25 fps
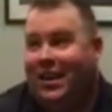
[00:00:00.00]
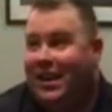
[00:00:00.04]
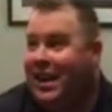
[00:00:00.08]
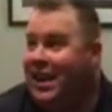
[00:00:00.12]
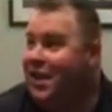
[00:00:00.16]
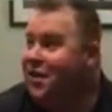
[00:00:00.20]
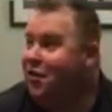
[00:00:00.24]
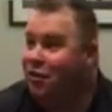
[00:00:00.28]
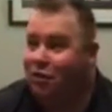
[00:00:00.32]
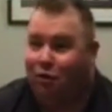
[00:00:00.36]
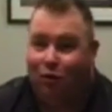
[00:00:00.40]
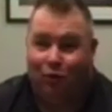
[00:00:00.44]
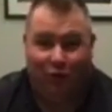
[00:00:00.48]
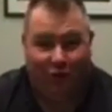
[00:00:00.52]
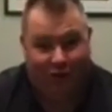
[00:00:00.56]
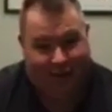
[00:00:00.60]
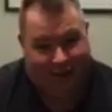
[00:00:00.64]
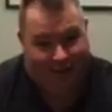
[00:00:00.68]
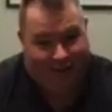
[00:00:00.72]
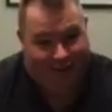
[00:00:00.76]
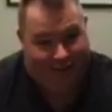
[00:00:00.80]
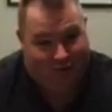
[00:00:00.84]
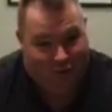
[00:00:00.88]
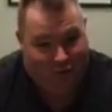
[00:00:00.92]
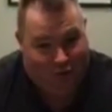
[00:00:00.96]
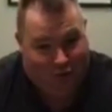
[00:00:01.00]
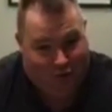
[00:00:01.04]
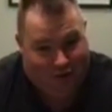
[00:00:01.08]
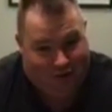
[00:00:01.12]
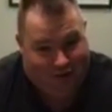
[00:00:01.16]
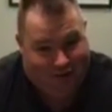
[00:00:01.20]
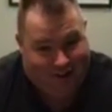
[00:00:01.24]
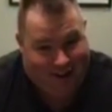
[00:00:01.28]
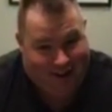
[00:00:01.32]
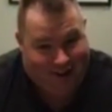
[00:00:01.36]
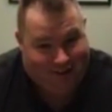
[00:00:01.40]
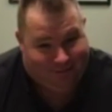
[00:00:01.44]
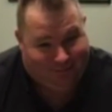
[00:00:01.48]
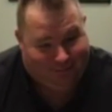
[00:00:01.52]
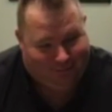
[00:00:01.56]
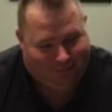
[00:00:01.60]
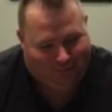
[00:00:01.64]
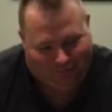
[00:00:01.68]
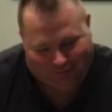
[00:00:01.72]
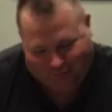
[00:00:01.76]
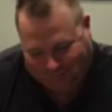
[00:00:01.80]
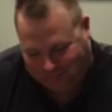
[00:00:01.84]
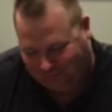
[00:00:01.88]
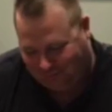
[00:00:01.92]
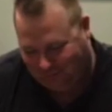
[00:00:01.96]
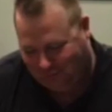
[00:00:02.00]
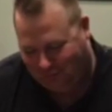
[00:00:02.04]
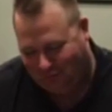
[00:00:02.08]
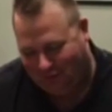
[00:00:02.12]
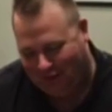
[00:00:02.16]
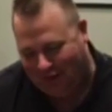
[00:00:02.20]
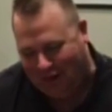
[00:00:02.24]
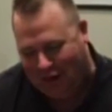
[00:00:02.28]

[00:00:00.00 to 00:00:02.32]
Disney enthusiast, we should say.